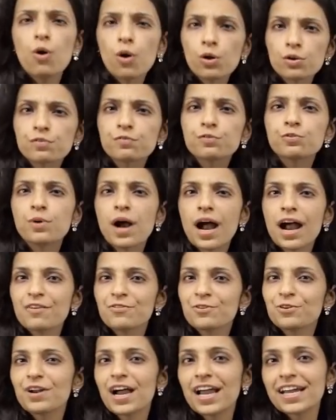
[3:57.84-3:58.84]
all of you
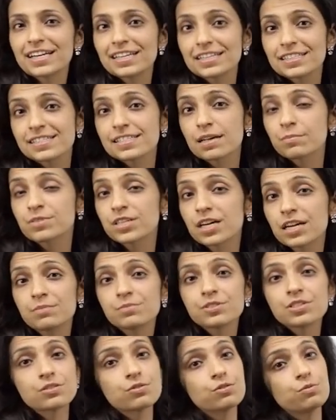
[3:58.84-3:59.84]
have your idols.
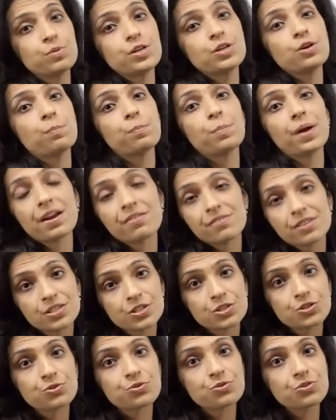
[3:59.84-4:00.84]
Sometimes it could be your
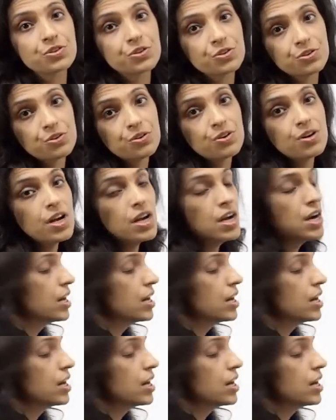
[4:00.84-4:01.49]
parents, you know,